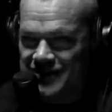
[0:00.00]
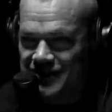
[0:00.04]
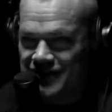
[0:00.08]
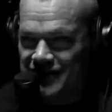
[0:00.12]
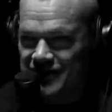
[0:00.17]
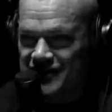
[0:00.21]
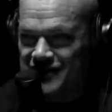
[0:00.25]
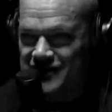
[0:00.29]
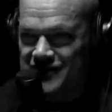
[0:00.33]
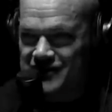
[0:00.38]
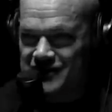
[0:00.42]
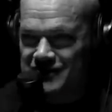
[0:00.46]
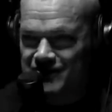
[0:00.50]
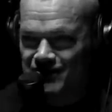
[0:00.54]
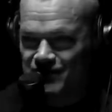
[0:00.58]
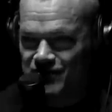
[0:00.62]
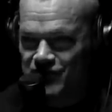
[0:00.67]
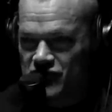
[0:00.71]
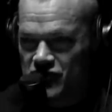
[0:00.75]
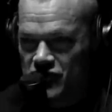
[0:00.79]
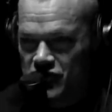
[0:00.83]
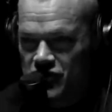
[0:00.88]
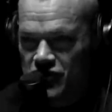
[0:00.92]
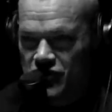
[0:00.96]
it is
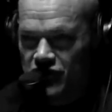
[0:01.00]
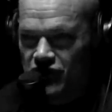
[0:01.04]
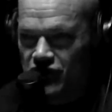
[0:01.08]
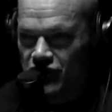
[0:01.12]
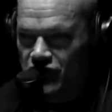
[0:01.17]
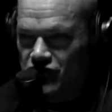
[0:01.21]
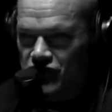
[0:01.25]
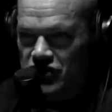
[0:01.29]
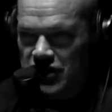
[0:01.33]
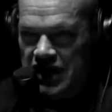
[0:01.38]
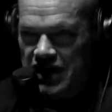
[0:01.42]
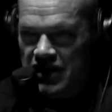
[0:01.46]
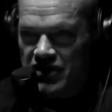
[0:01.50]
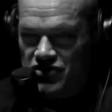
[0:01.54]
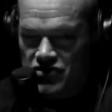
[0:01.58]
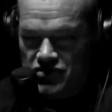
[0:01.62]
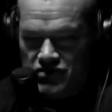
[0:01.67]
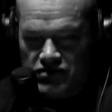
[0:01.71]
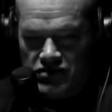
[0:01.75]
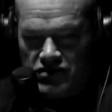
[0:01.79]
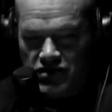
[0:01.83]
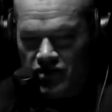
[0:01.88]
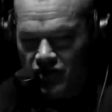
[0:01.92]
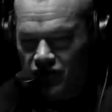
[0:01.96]

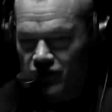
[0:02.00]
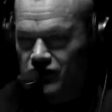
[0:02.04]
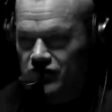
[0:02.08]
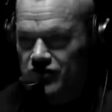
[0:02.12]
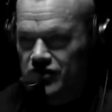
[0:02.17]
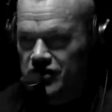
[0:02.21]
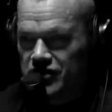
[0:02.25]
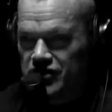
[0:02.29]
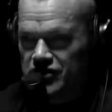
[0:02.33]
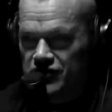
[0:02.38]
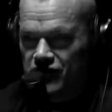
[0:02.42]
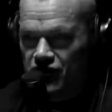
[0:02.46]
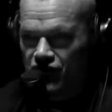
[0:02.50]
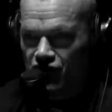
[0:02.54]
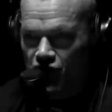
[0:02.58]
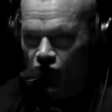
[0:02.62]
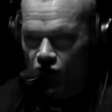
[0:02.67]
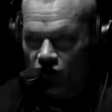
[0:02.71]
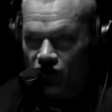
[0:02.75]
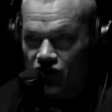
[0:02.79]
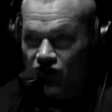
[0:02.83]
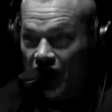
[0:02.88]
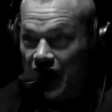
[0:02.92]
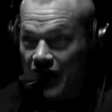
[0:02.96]
you know
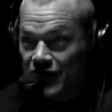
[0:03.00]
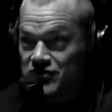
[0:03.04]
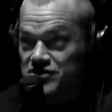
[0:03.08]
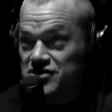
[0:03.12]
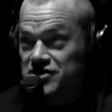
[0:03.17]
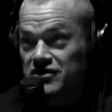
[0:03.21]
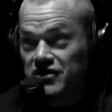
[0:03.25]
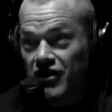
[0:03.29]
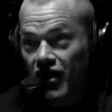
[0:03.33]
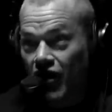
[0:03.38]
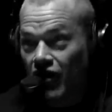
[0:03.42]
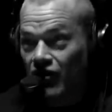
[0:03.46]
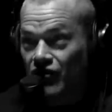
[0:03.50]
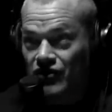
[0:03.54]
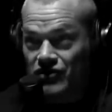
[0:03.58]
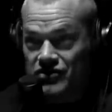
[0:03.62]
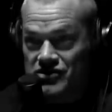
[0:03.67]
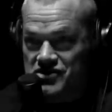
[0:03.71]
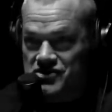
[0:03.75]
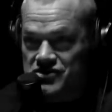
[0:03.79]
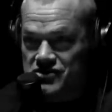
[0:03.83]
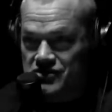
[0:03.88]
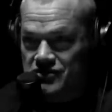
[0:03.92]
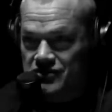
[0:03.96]

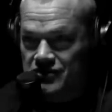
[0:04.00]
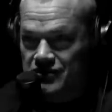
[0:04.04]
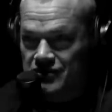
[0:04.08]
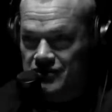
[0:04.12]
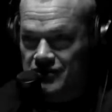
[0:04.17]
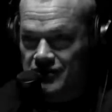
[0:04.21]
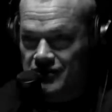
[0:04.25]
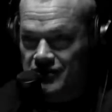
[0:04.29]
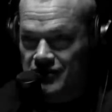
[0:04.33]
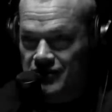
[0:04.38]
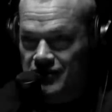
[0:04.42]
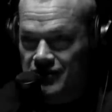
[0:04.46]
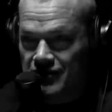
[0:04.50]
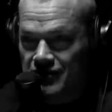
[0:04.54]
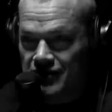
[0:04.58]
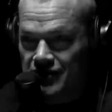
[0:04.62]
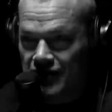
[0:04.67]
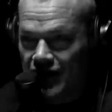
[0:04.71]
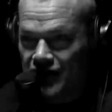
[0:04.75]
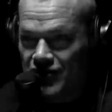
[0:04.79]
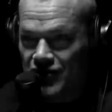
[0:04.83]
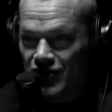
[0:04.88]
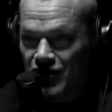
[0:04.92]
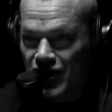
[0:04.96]
$4000 yeah
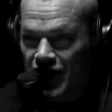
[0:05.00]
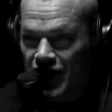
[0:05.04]
and you're